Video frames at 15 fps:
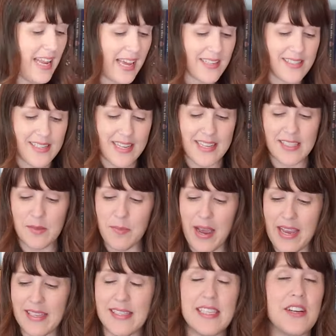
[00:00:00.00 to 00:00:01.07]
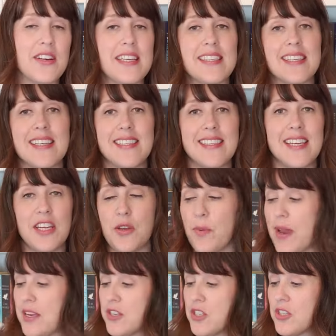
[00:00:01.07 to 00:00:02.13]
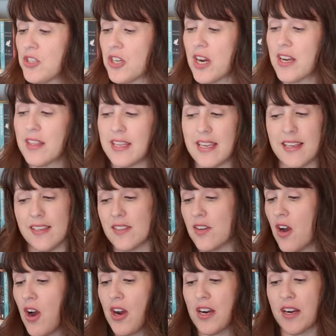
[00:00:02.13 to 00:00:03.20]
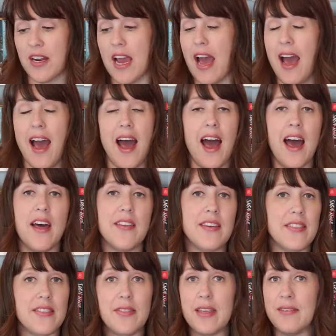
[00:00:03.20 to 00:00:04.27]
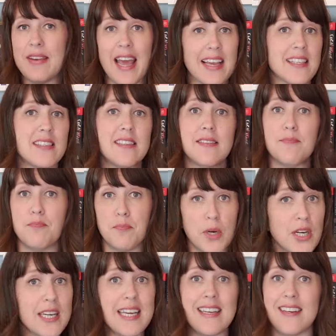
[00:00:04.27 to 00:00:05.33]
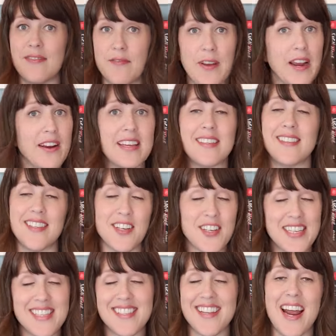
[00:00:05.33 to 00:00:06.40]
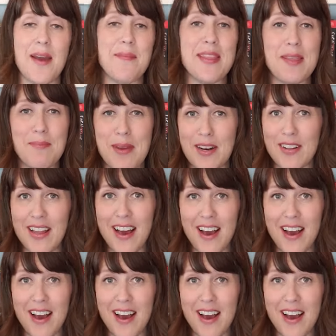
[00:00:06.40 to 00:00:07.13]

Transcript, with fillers: Next is my series continuation jar. These are uh, the next book in various series that I'm in the middle